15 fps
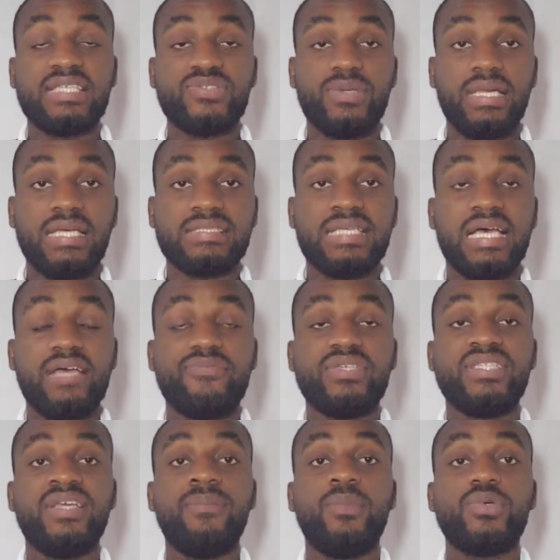as well as
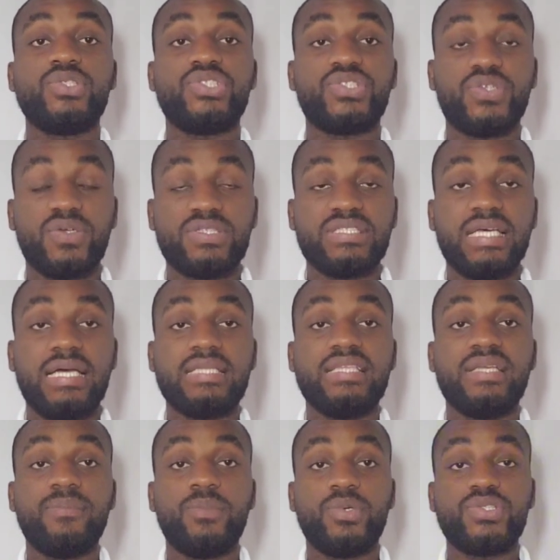having the most shots
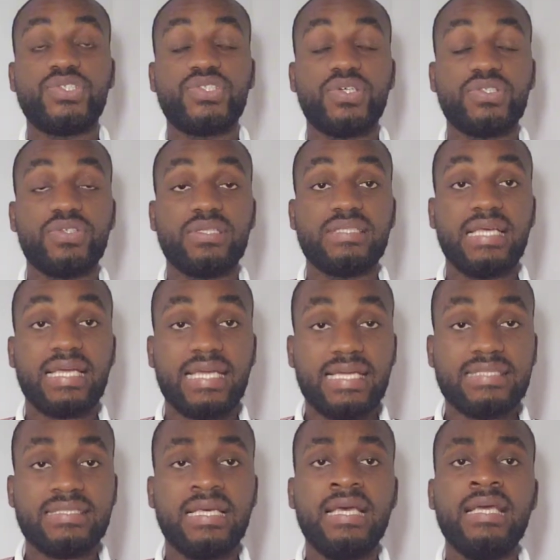and the most shots on
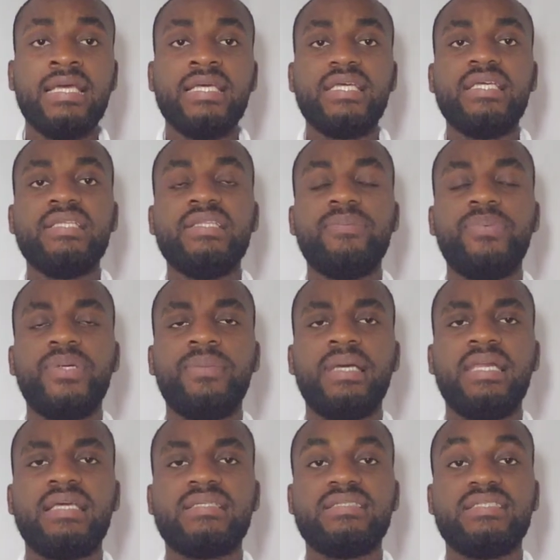target in the
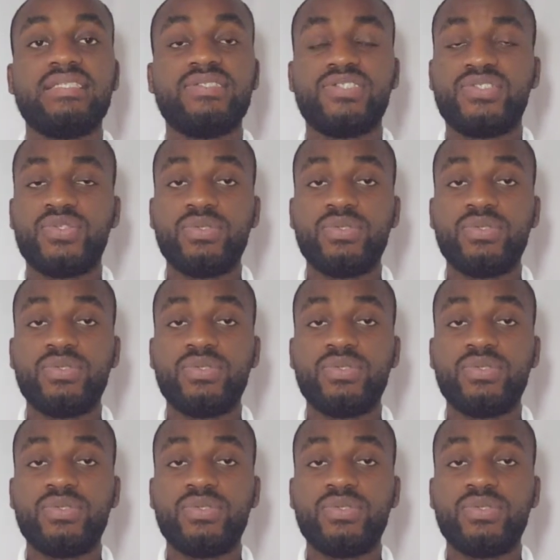Premier League this season.